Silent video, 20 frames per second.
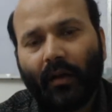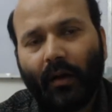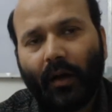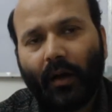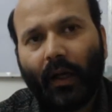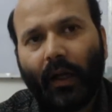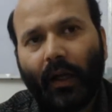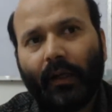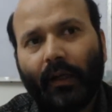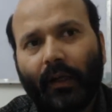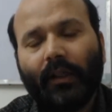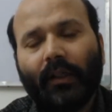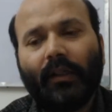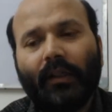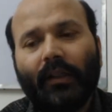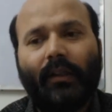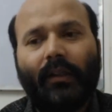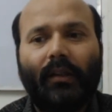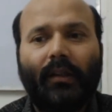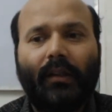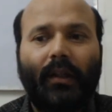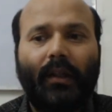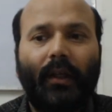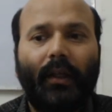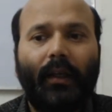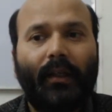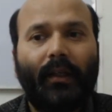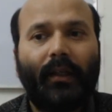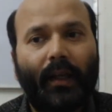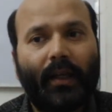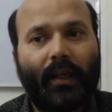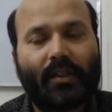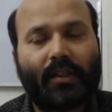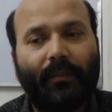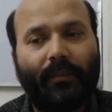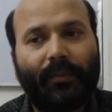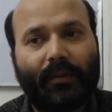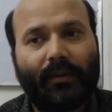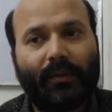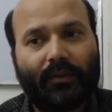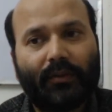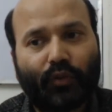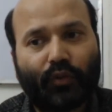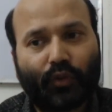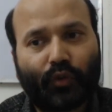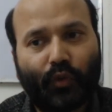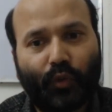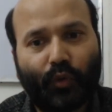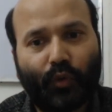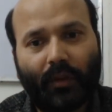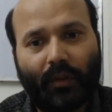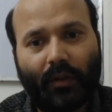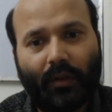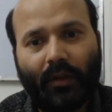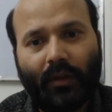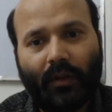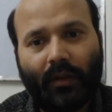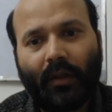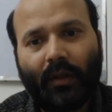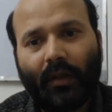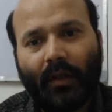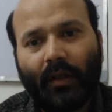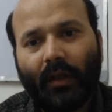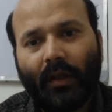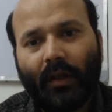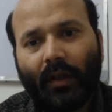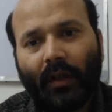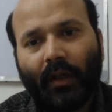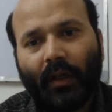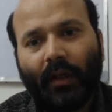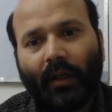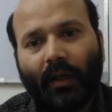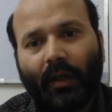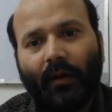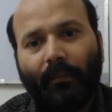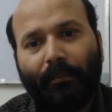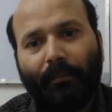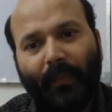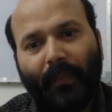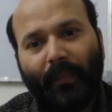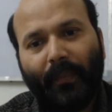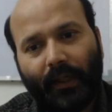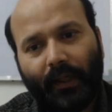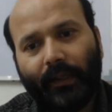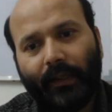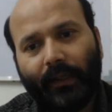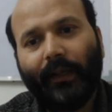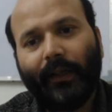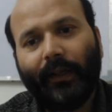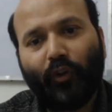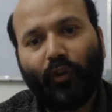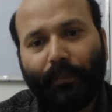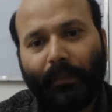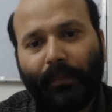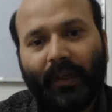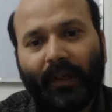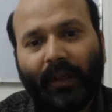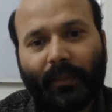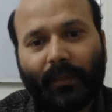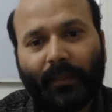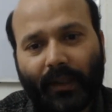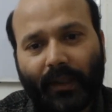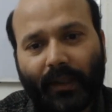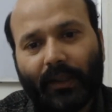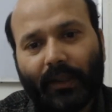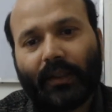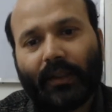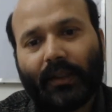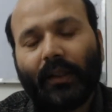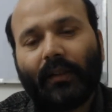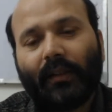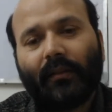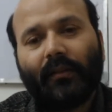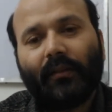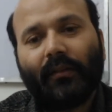and in case of so material equipment of the culture